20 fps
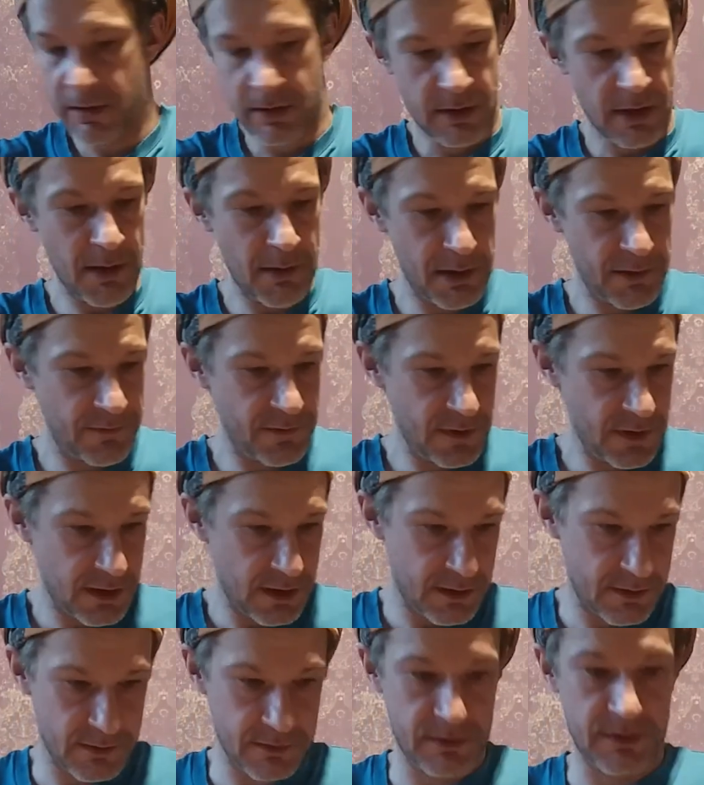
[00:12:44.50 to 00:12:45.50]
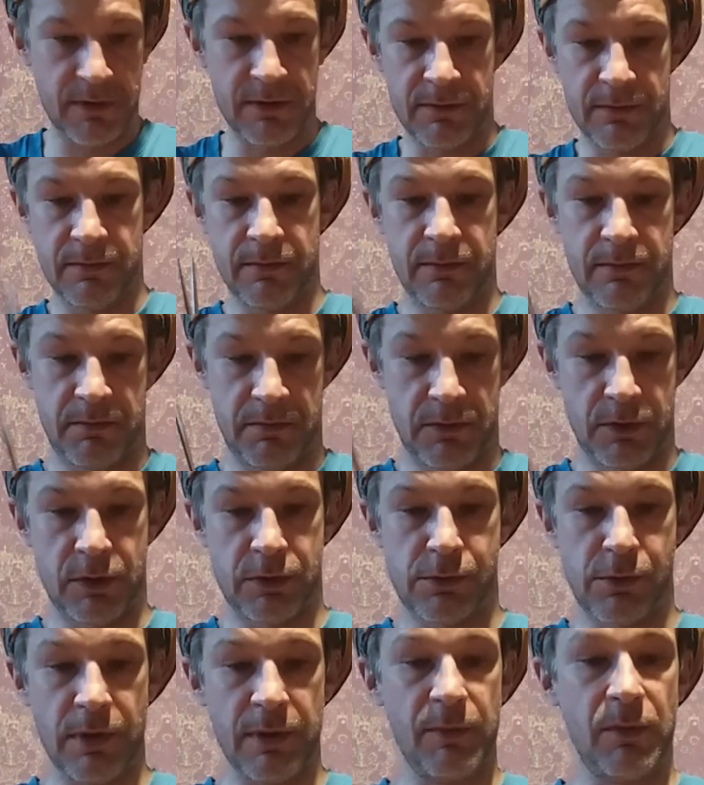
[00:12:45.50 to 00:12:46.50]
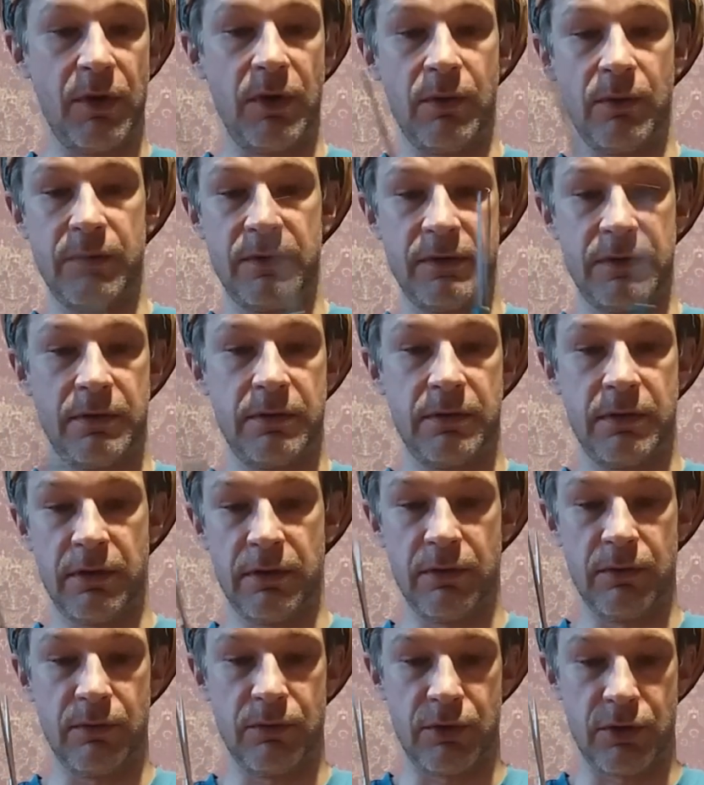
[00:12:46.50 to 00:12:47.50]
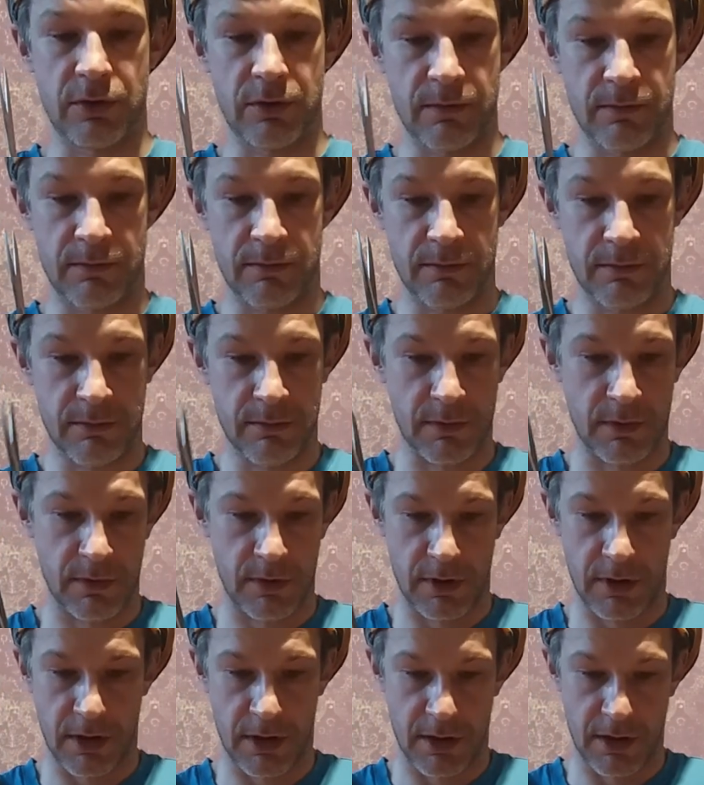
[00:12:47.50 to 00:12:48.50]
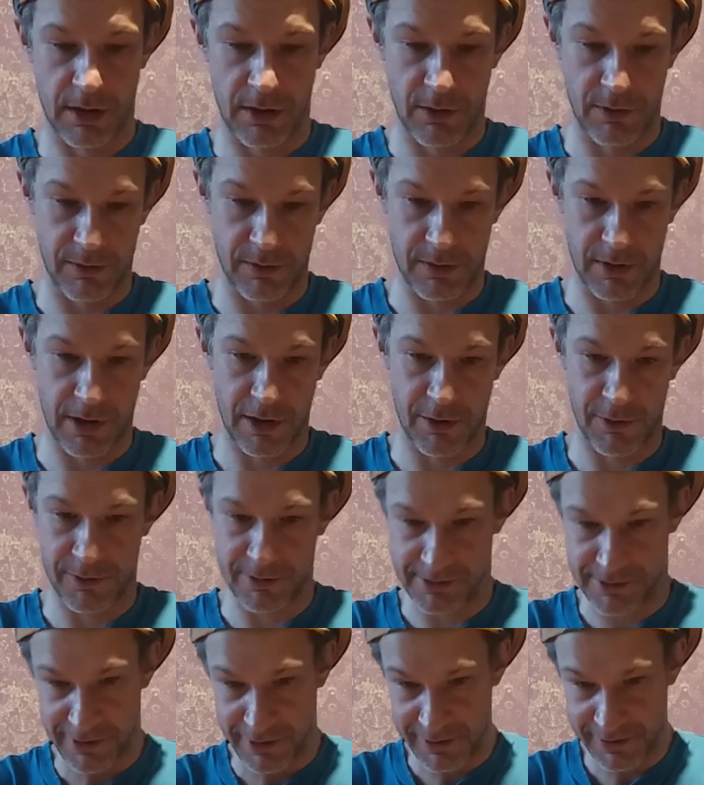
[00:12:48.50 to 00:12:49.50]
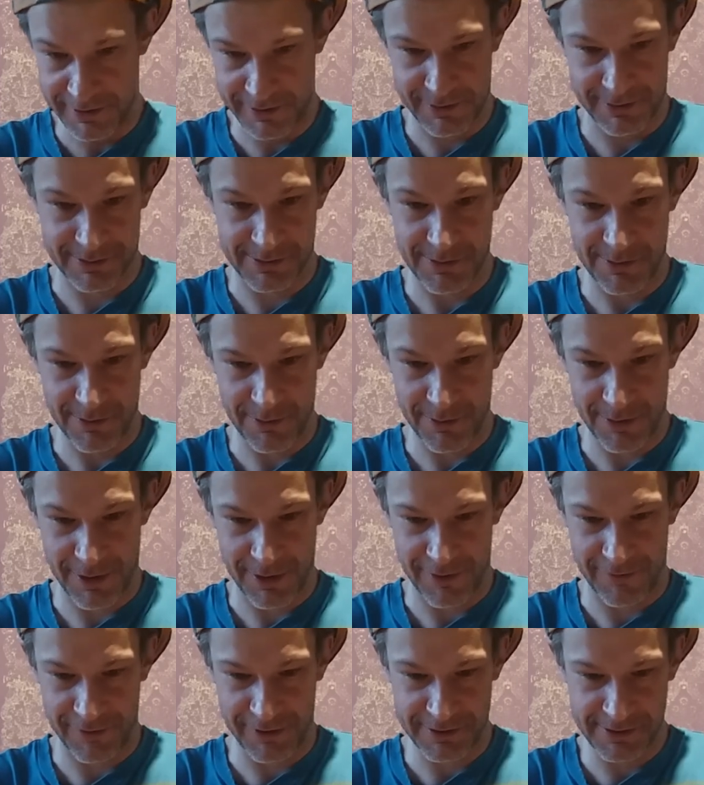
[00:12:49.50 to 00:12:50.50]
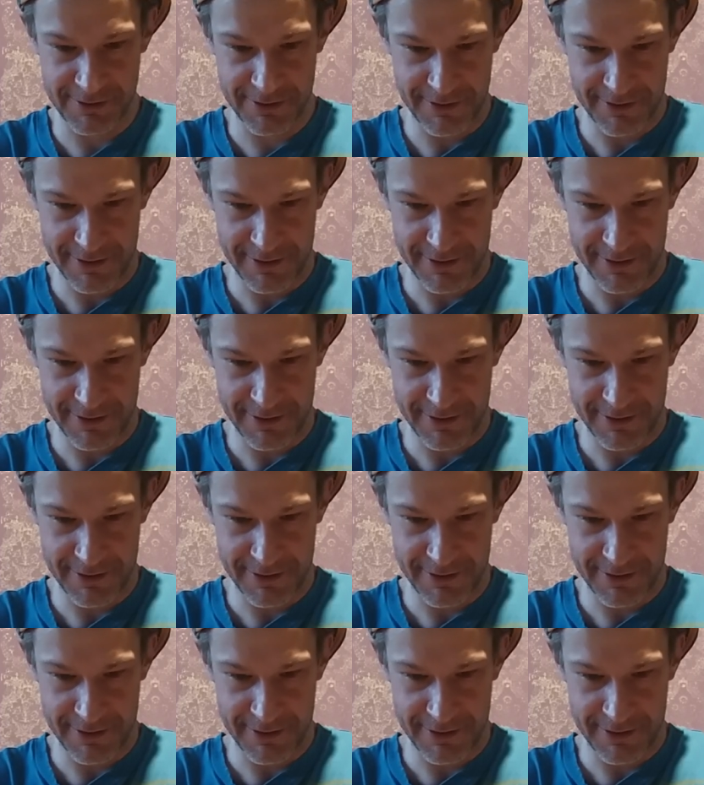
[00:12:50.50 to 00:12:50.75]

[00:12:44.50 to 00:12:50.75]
Now I think I could trim those huge aortas or whatever.